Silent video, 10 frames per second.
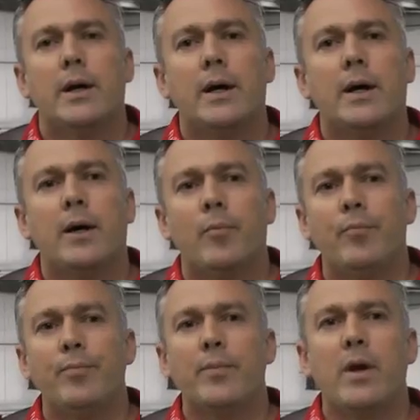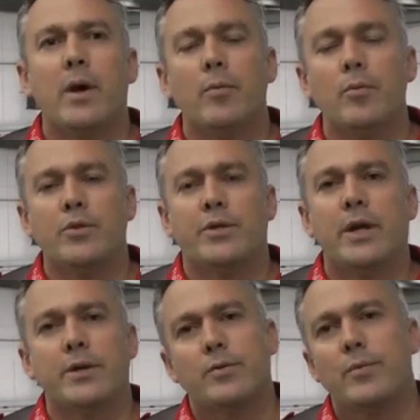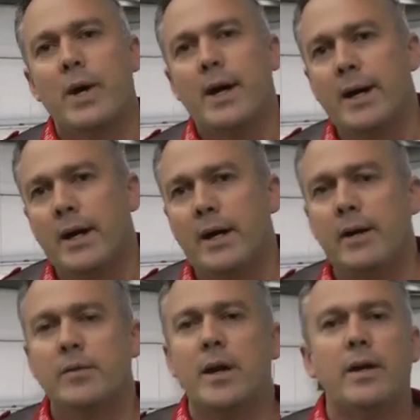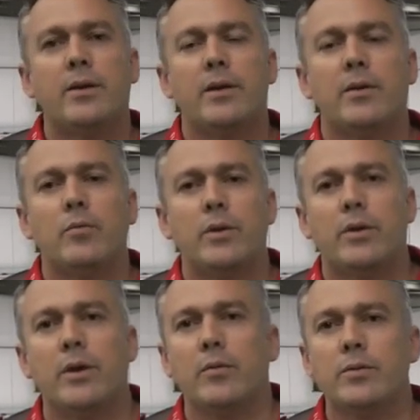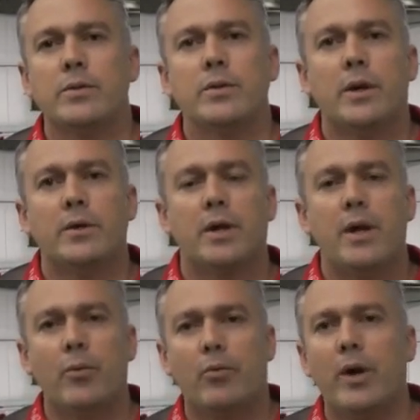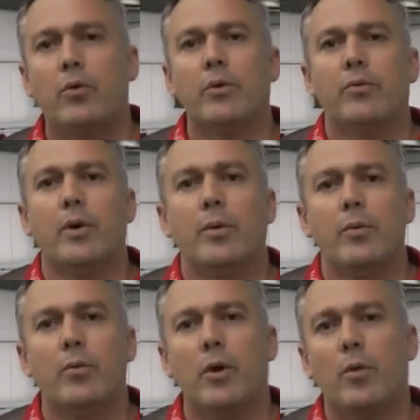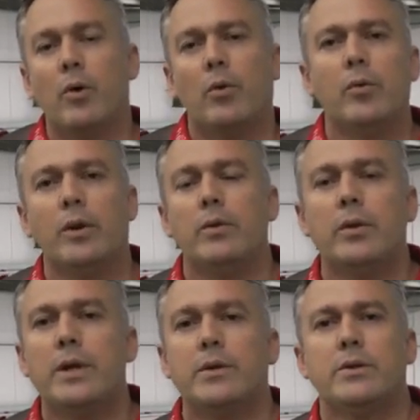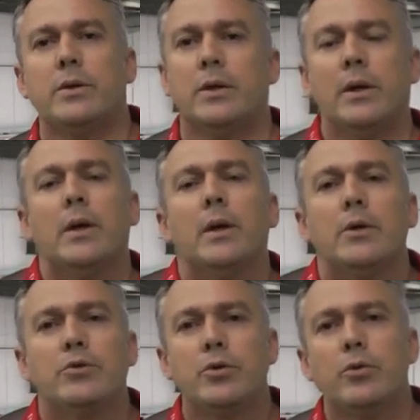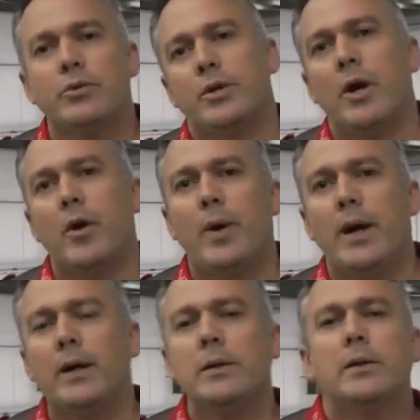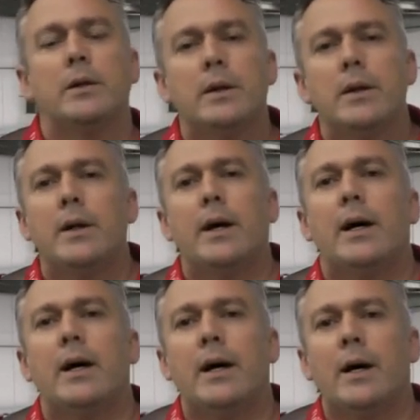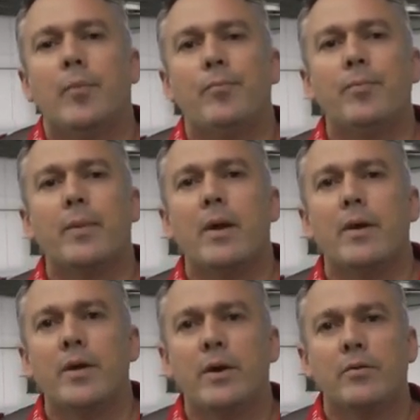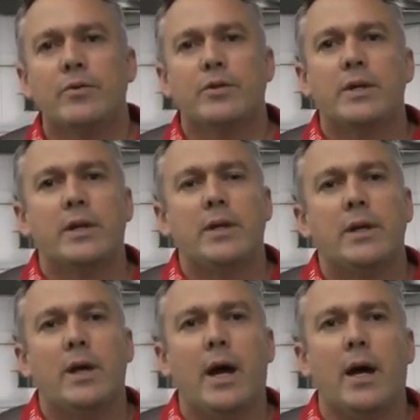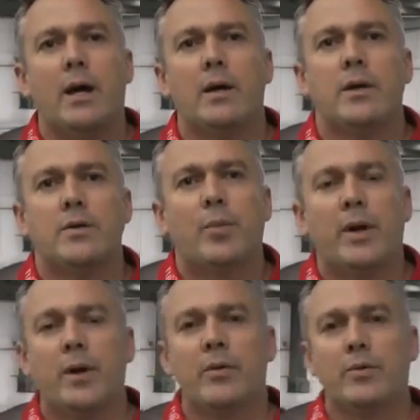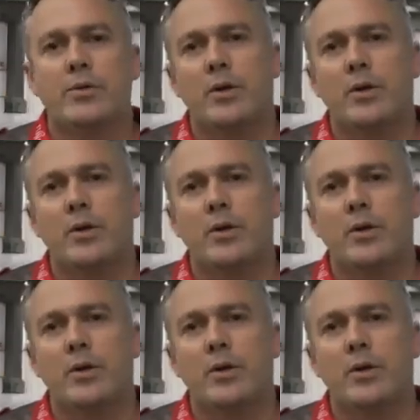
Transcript: um, you know, mistakes we made, anything that we think, that, you know, to keep a record of where we were and what we need to do to go better. Um, and then obviously, uh, depending on the